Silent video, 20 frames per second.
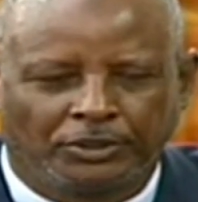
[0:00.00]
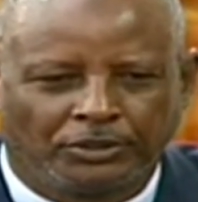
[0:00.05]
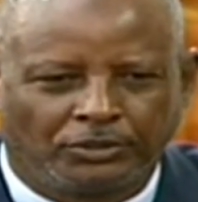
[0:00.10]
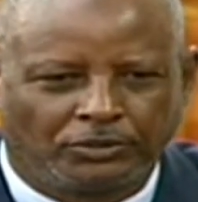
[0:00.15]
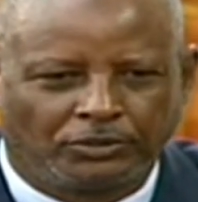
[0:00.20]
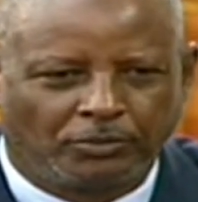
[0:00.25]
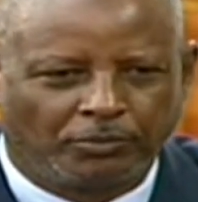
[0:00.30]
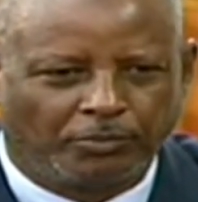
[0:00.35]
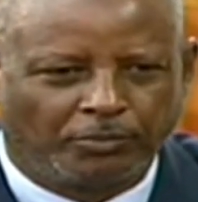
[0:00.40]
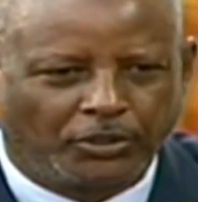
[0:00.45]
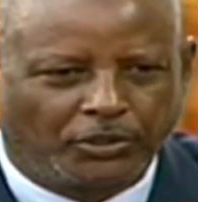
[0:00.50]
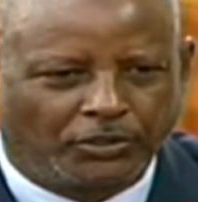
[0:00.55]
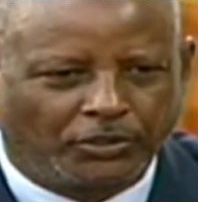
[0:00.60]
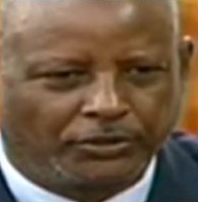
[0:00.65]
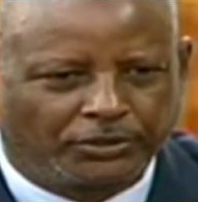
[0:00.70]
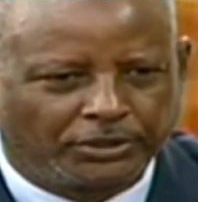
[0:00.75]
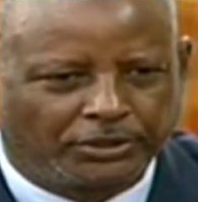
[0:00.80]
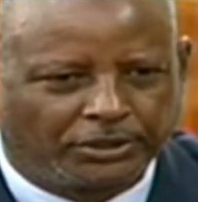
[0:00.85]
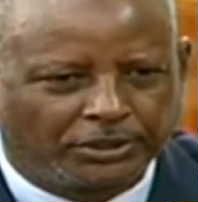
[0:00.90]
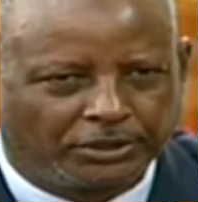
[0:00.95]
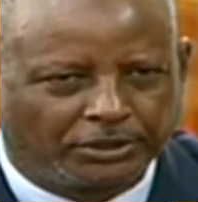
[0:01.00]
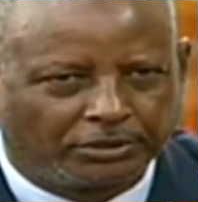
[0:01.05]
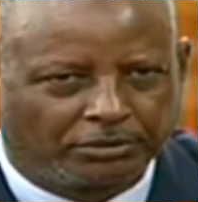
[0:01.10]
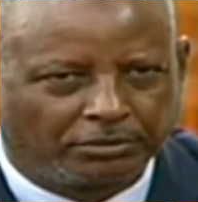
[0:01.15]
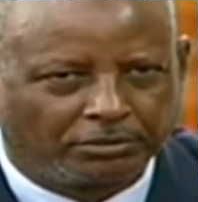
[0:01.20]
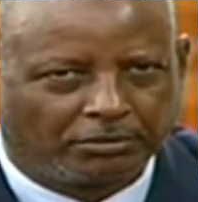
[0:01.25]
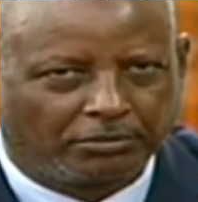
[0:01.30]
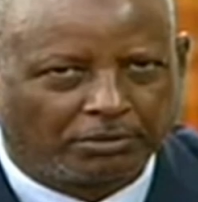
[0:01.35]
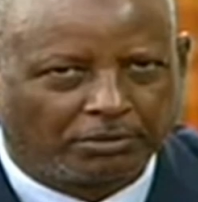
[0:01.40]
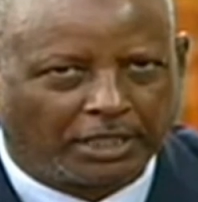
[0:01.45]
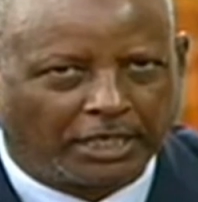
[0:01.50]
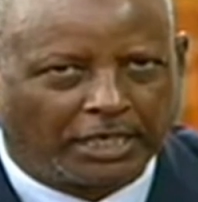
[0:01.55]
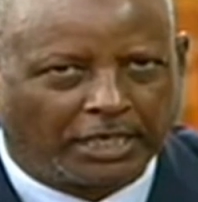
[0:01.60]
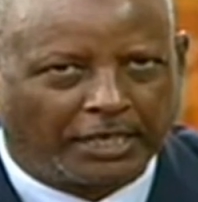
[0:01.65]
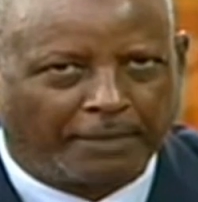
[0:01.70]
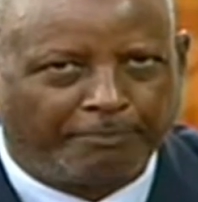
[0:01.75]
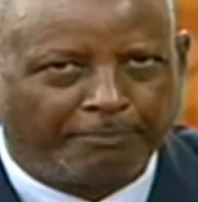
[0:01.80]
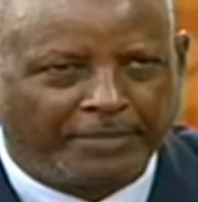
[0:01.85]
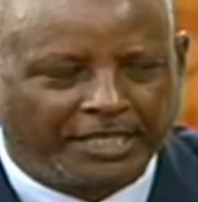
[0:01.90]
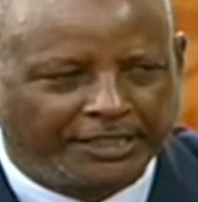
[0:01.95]
to both uh,
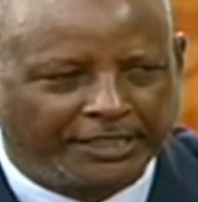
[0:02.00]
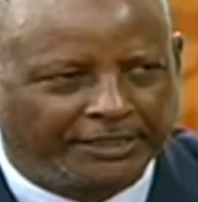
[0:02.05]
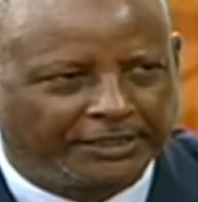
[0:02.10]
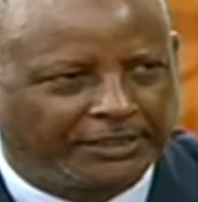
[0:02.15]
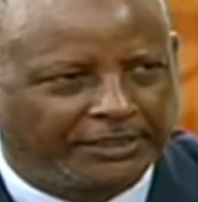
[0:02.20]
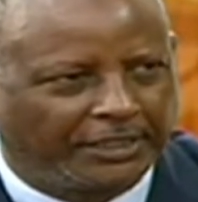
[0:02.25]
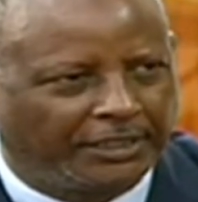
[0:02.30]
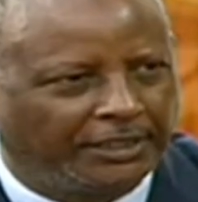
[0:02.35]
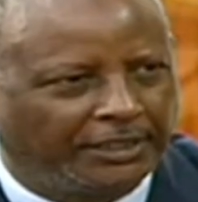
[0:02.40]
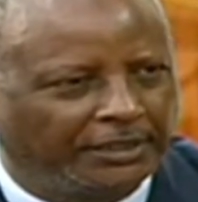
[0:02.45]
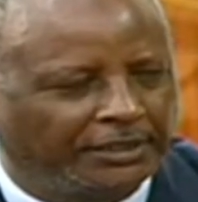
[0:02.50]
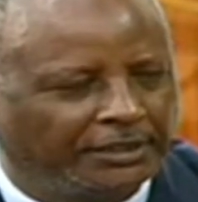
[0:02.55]
medicine,